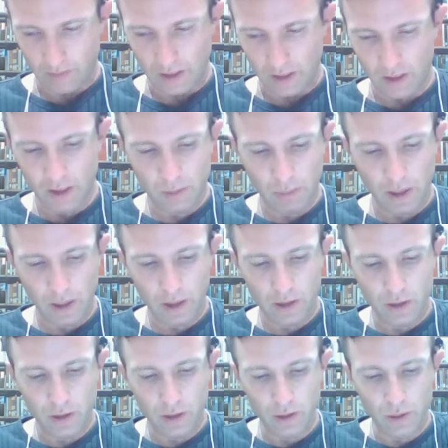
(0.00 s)
it is better
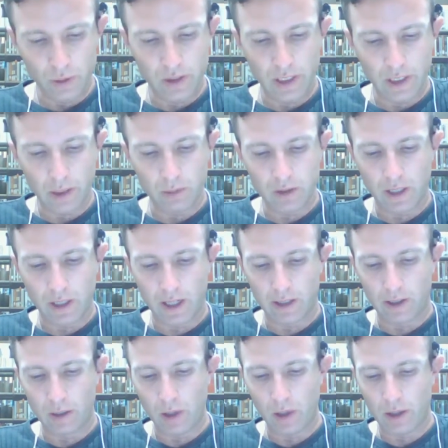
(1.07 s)
to use sequence
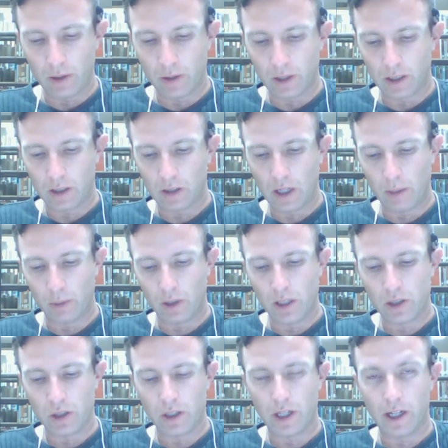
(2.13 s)
diagram rather than the
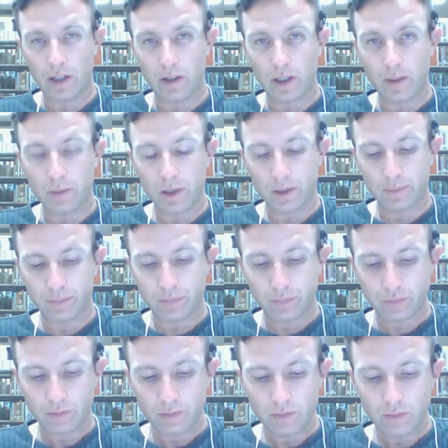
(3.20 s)
collaboration diagrams.
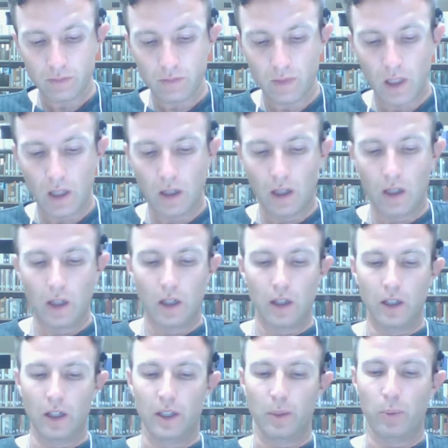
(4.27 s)

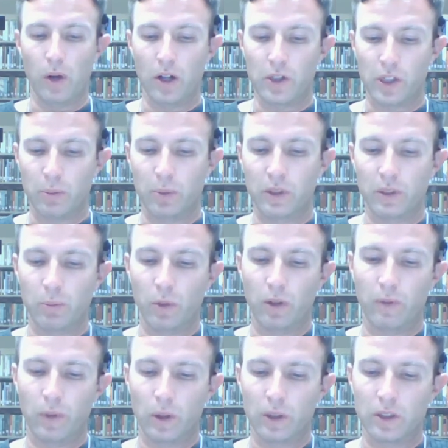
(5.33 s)
The project puts more
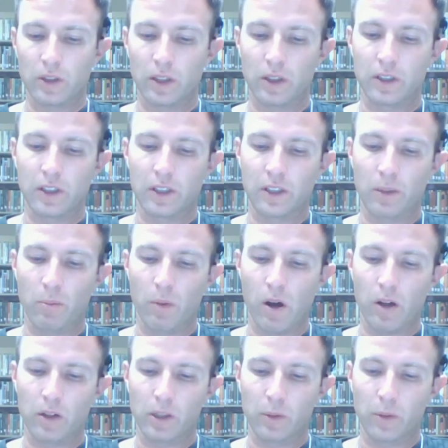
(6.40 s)
focus on the system
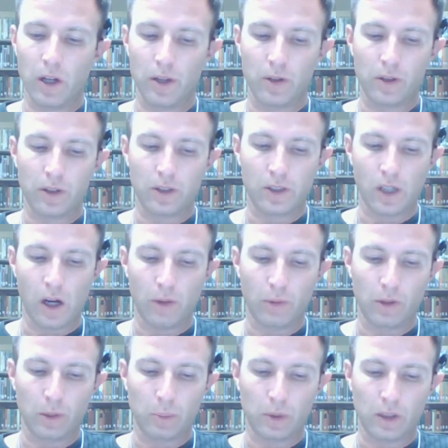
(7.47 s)
modeling rather than the
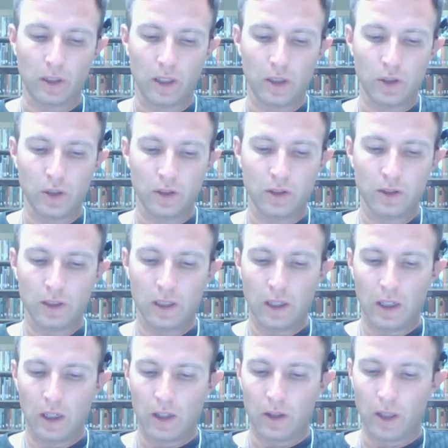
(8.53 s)
software implications.
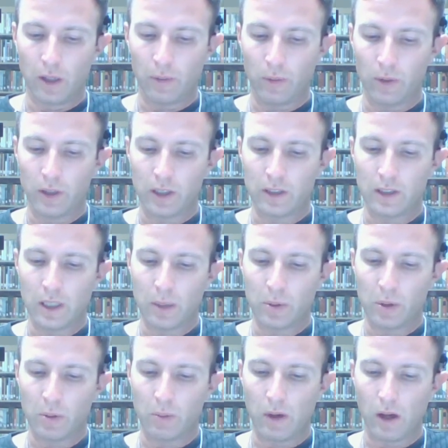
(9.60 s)
Therefore, the
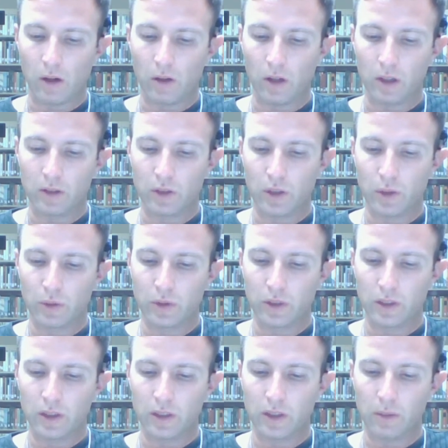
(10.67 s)
conceptual model on
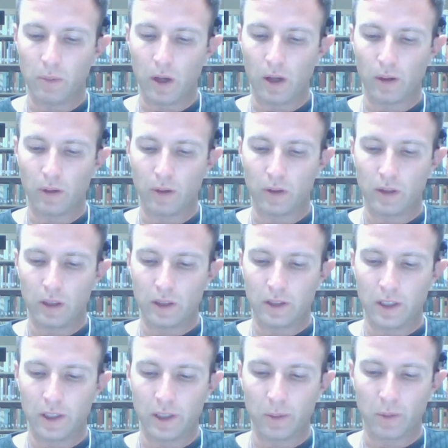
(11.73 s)
choosing the model
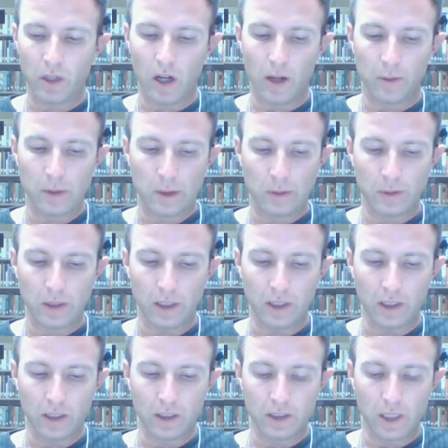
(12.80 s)
system concepts. A
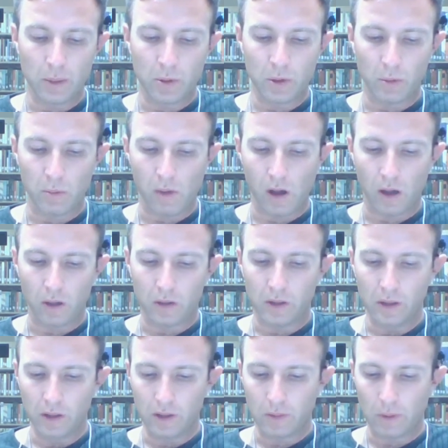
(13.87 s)
conceptual model
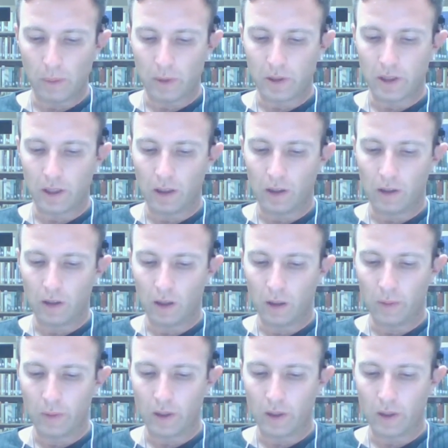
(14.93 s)
is representative of